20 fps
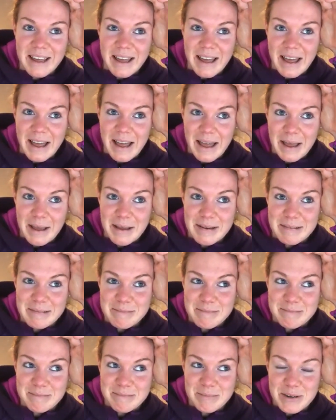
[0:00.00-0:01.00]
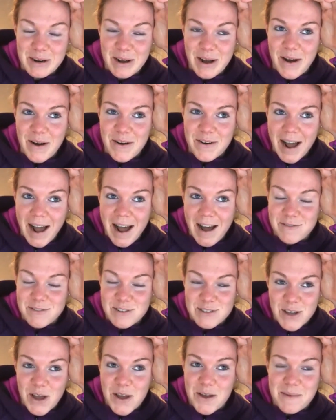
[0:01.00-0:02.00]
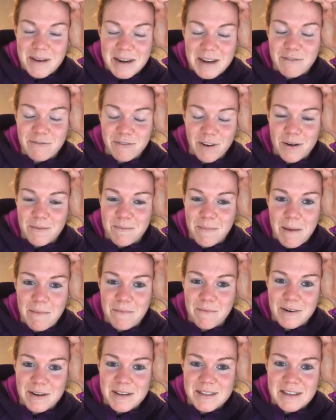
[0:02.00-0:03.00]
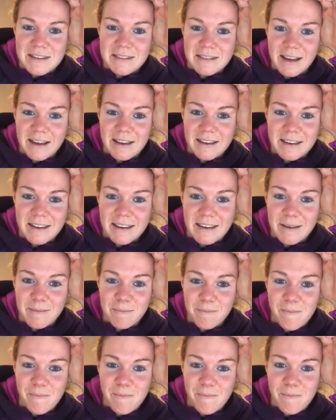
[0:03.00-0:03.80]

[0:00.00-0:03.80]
But I have so many fond memories in that kit.